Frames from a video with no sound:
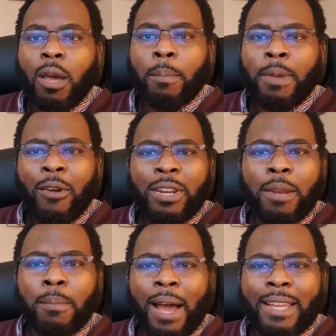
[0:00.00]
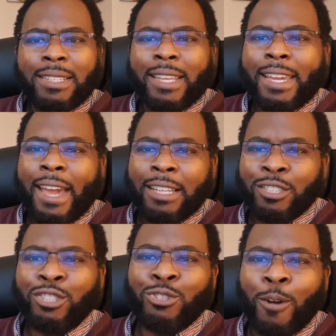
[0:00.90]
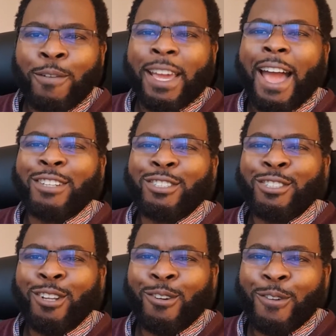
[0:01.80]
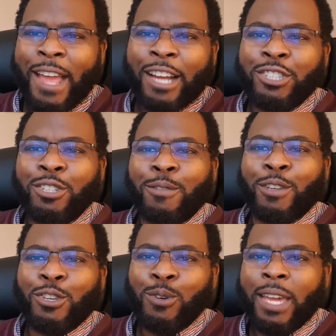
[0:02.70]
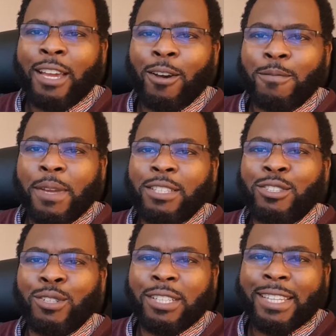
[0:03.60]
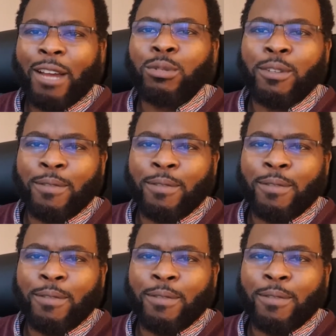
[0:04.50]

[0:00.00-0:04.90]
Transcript: Bearing in mind the catastrophic and slow reaction of the UK government to the Delta